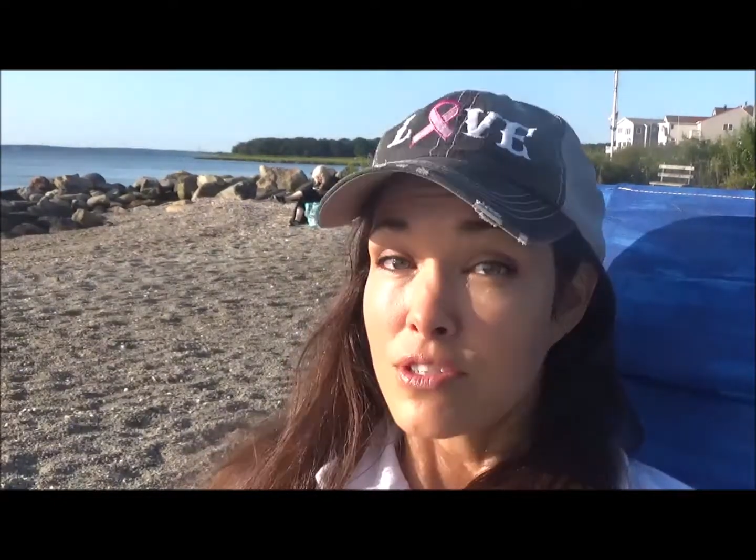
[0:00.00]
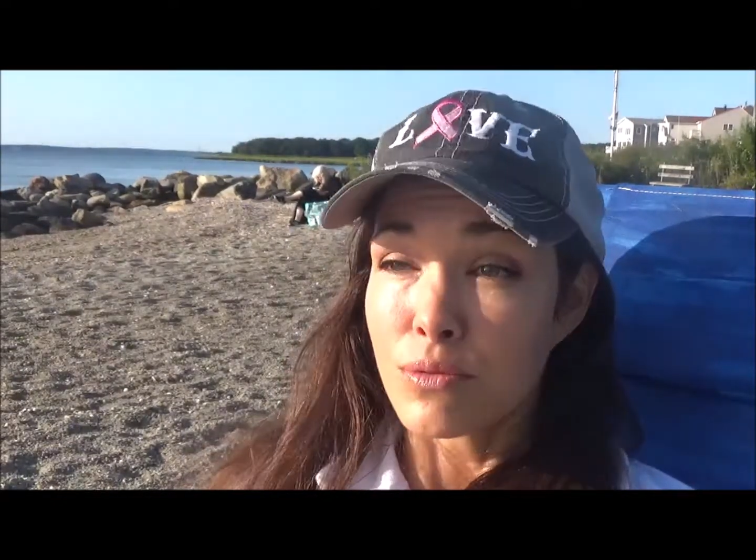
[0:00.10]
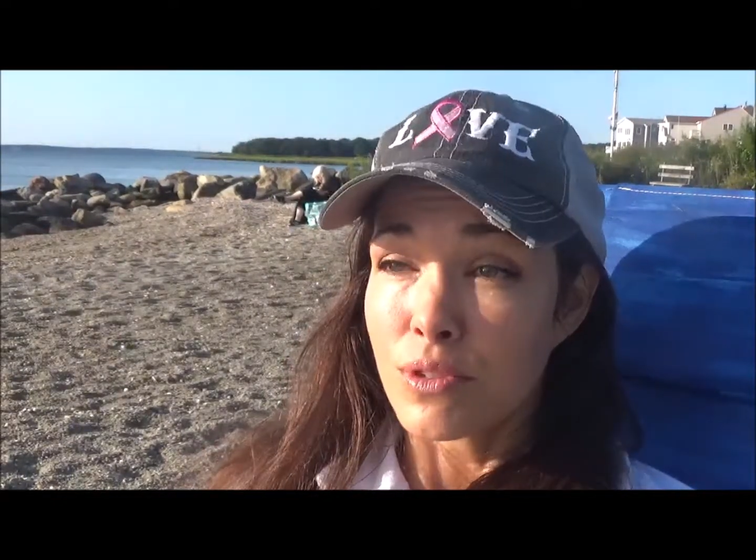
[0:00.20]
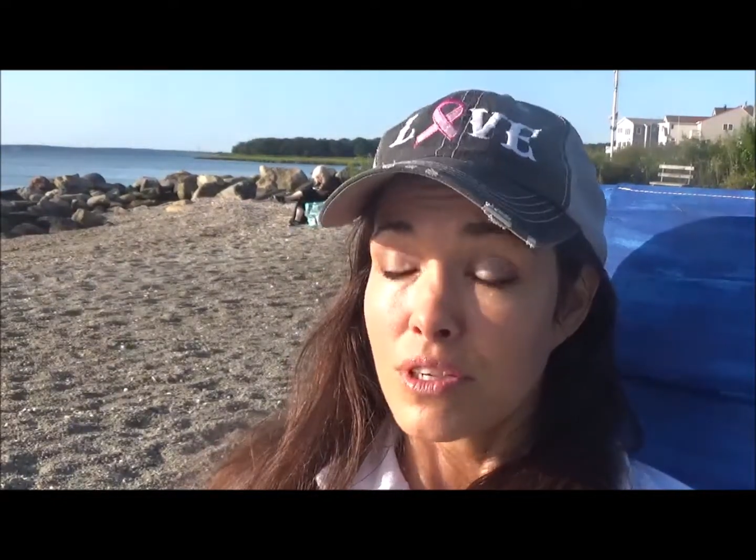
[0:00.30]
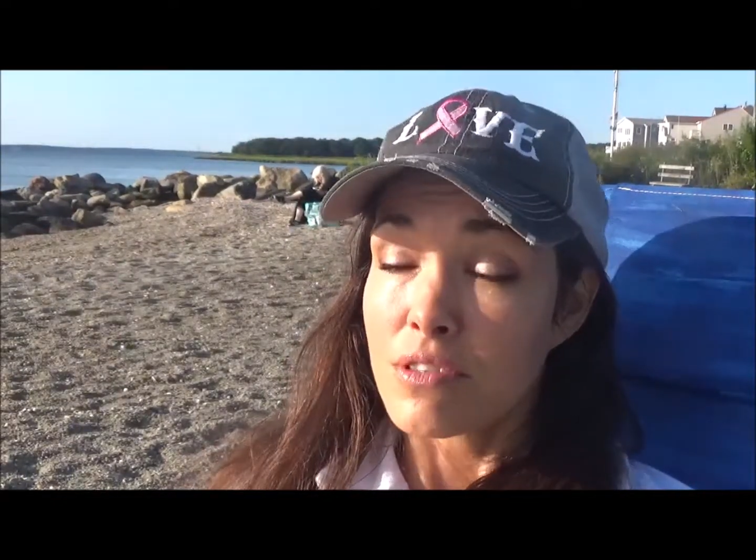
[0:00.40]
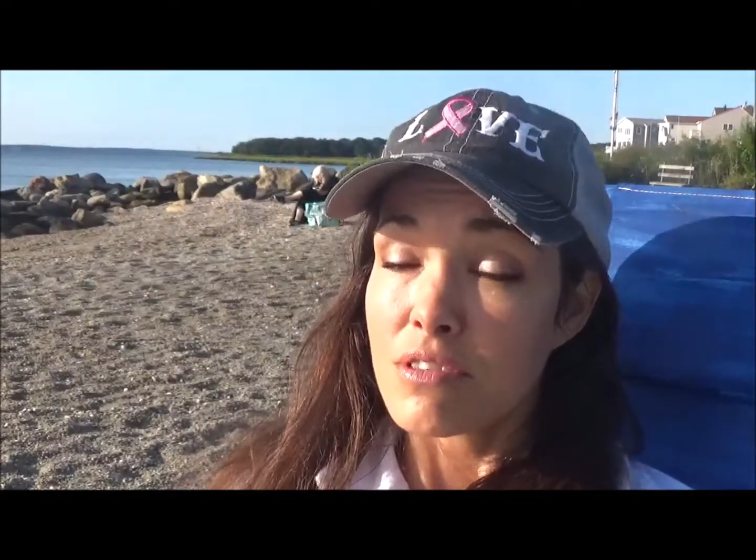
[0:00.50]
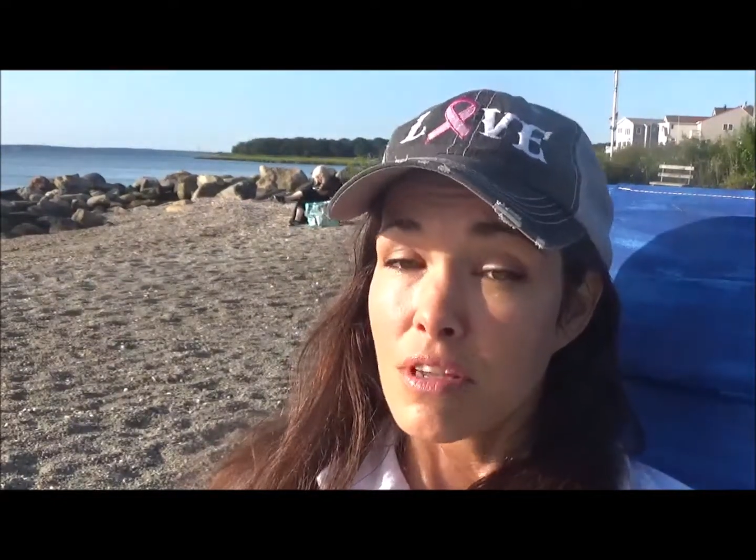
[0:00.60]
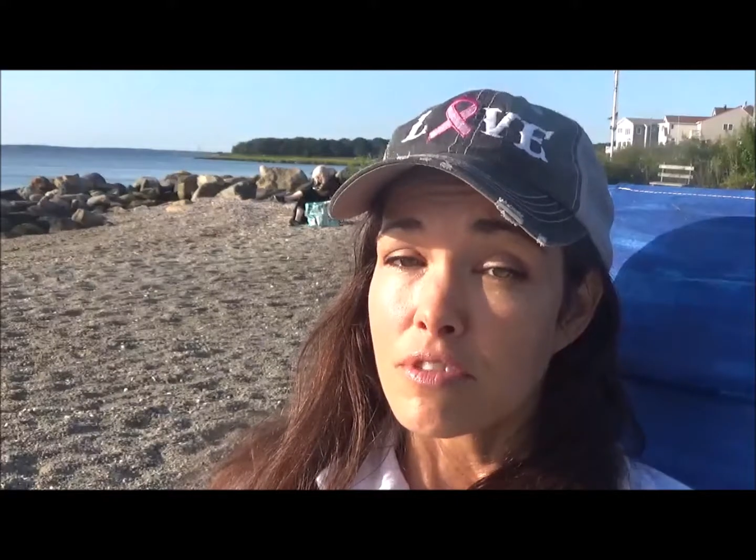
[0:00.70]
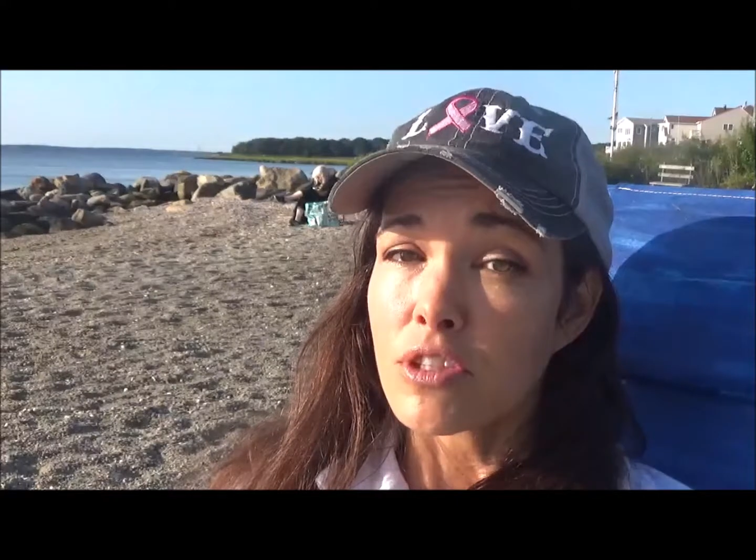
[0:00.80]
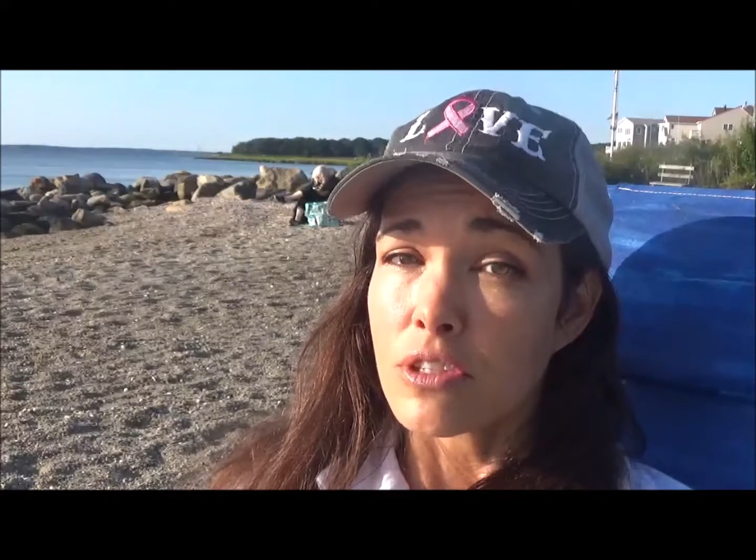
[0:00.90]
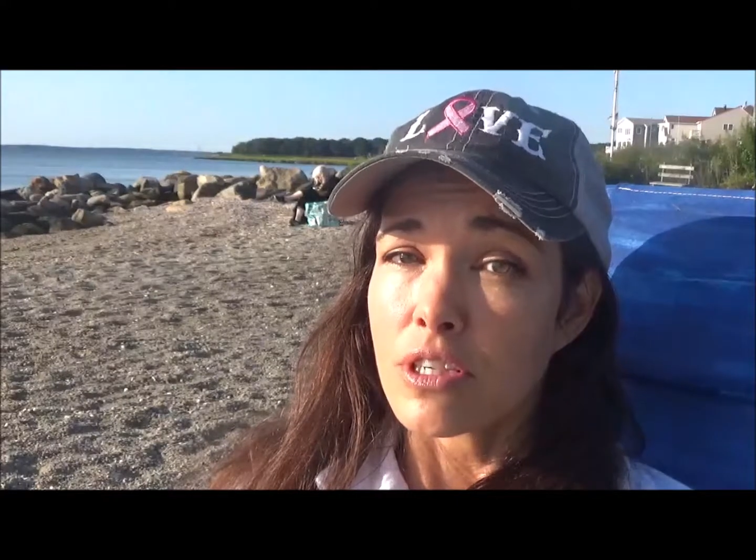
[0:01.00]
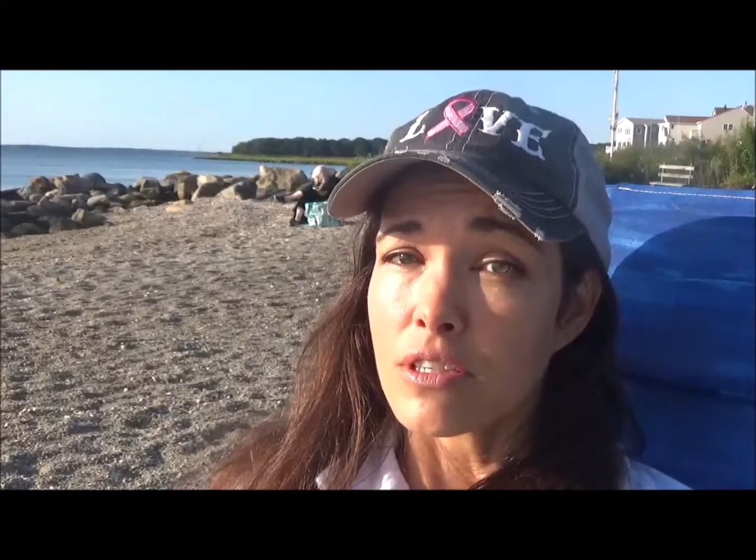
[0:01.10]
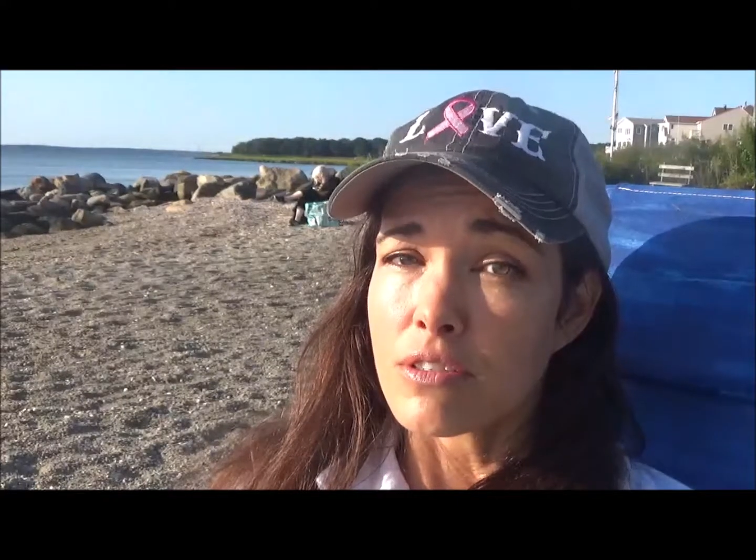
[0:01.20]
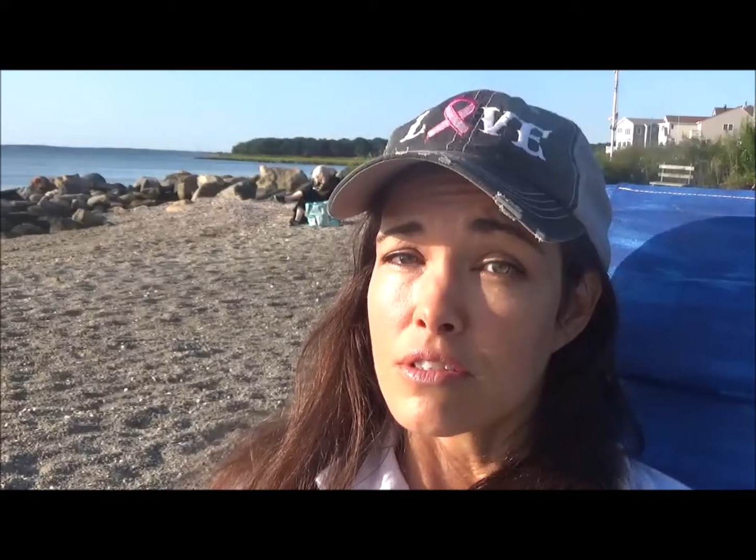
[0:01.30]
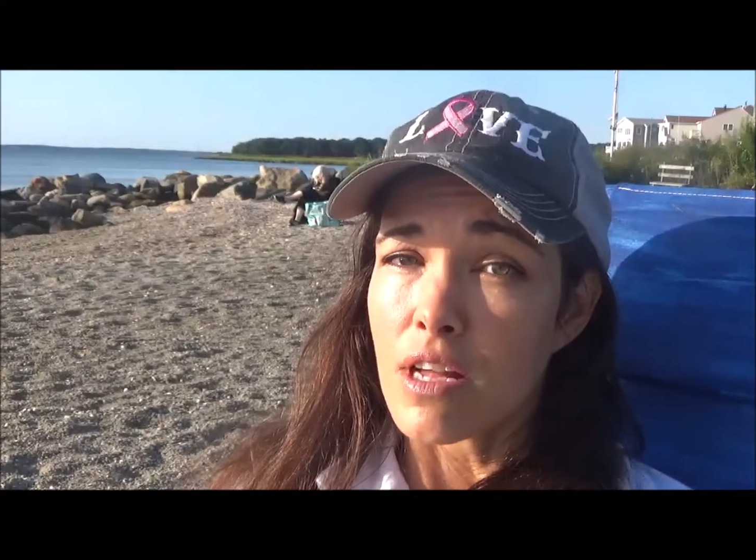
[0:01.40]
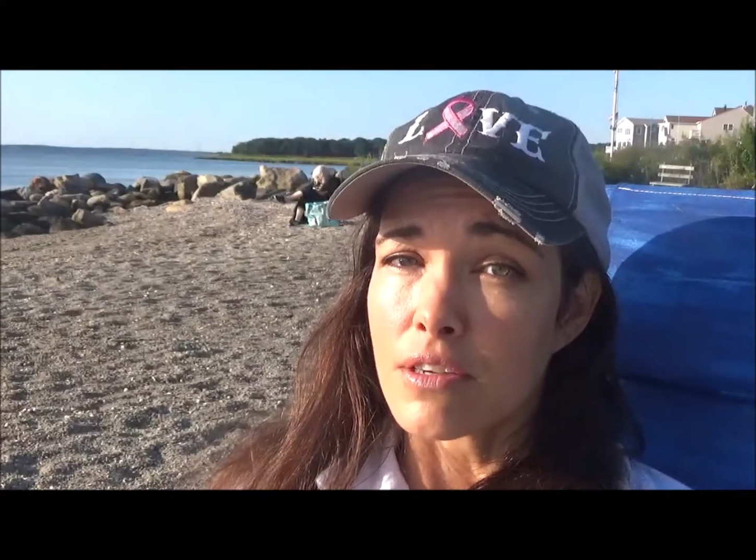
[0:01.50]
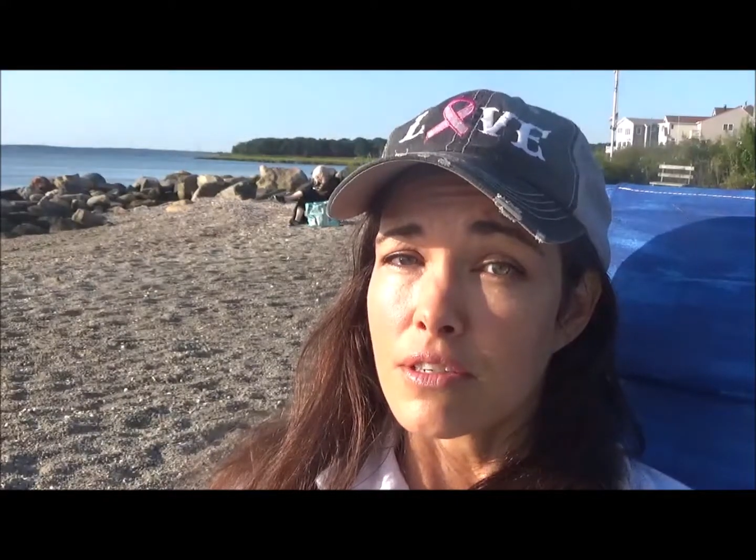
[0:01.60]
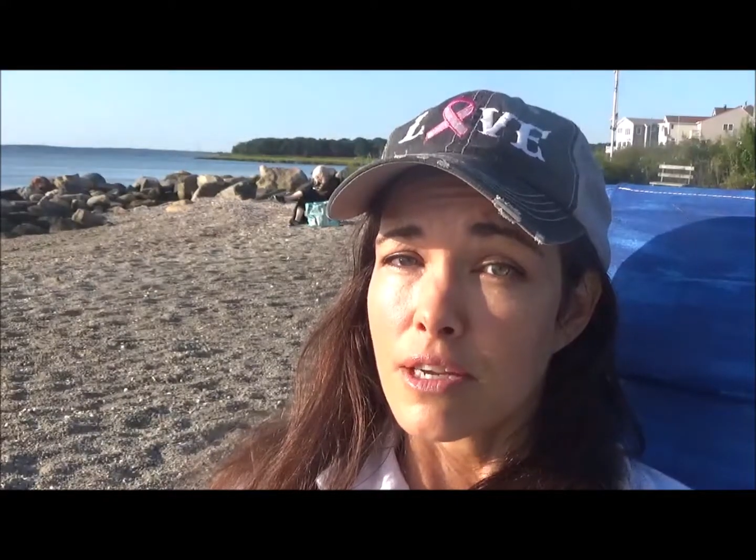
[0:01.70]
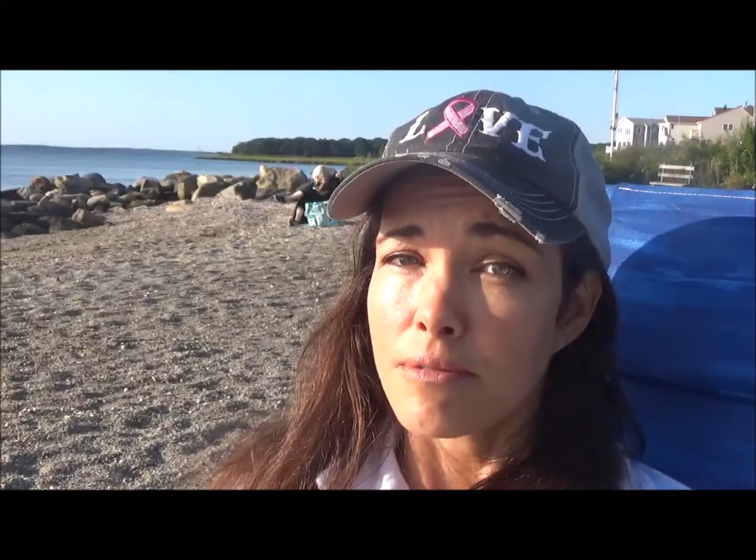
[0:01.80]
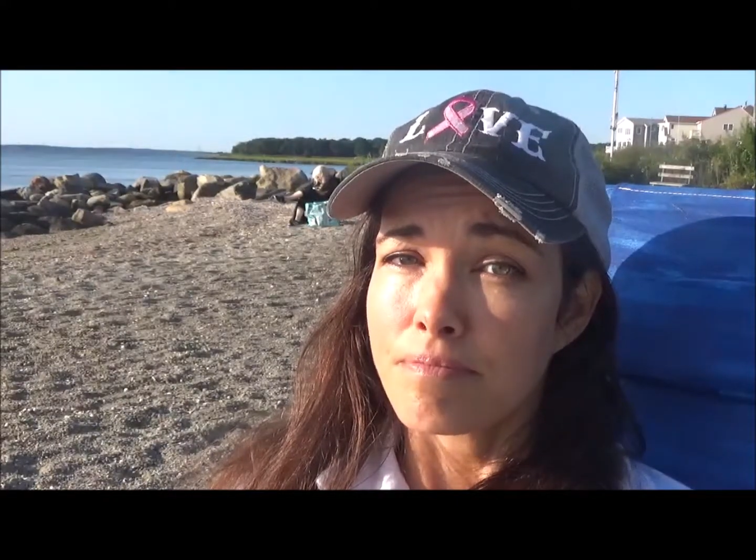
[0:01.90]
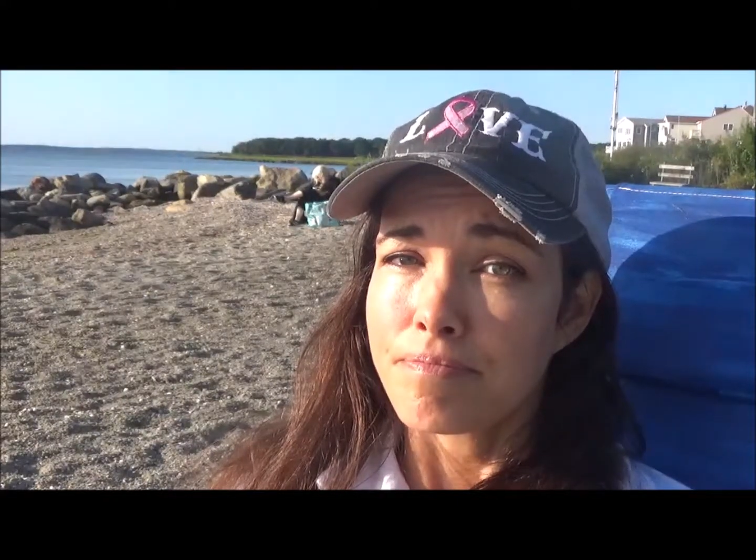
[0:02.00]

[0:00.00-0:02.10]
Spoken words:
7:30 on Saturday,